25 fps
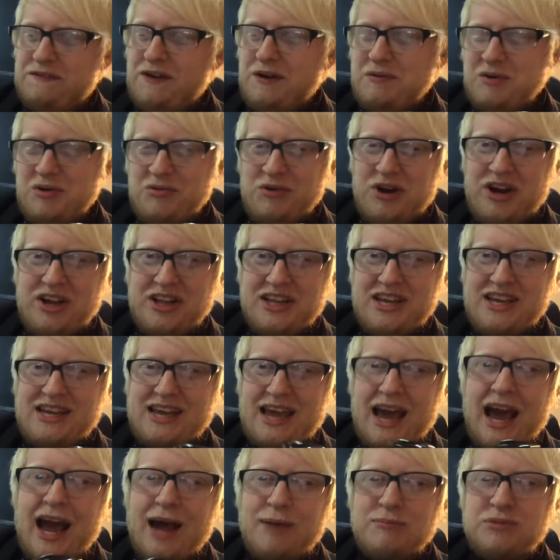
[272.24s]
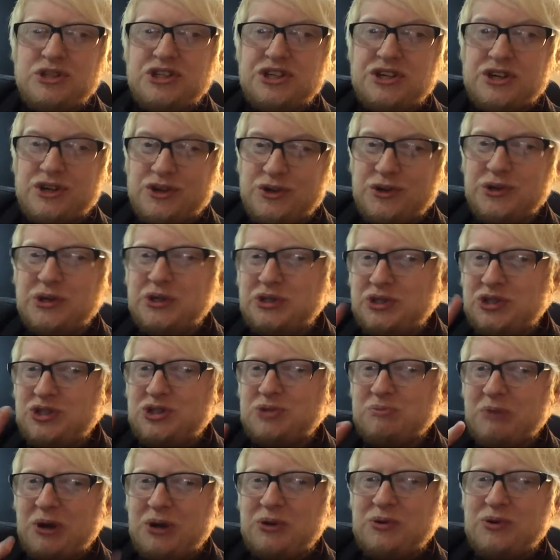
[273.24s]
Very rarely capture good
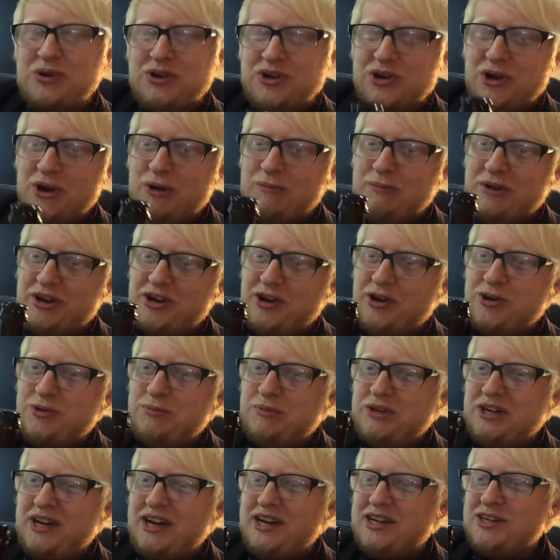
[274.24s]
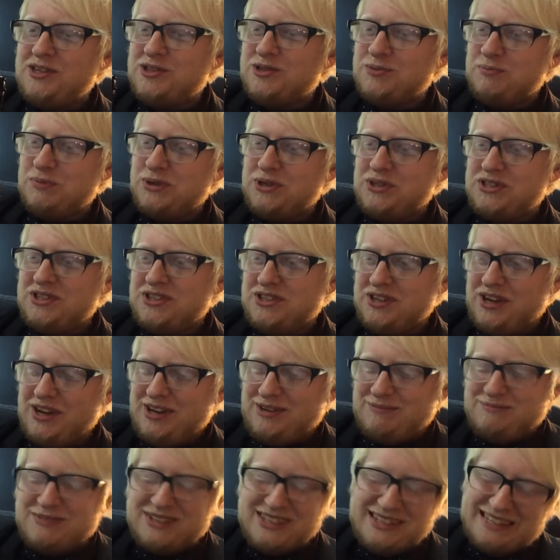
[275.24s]
smoke on my openings, but
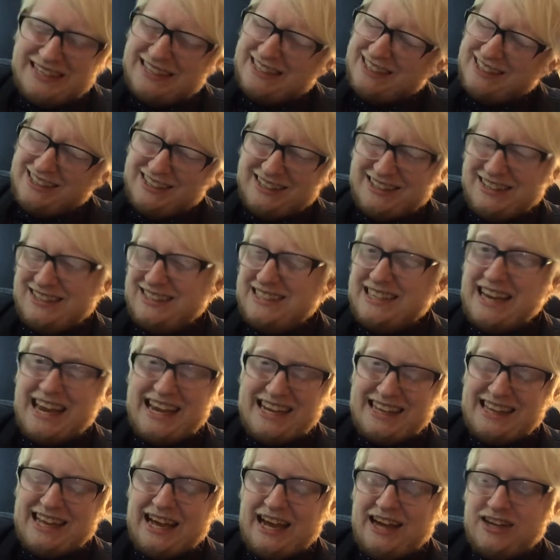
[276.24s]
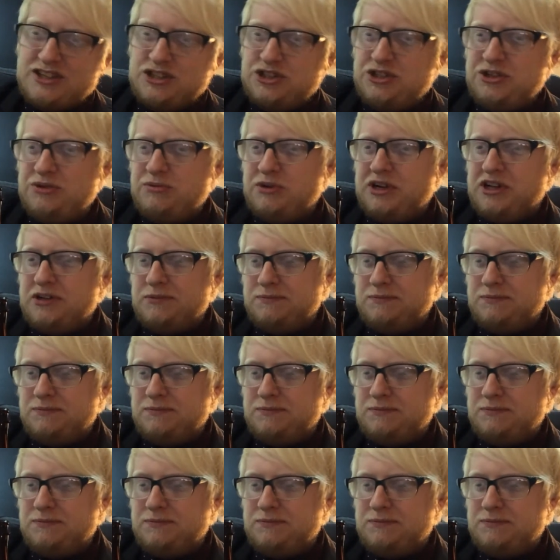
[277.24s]
um, take that as you will.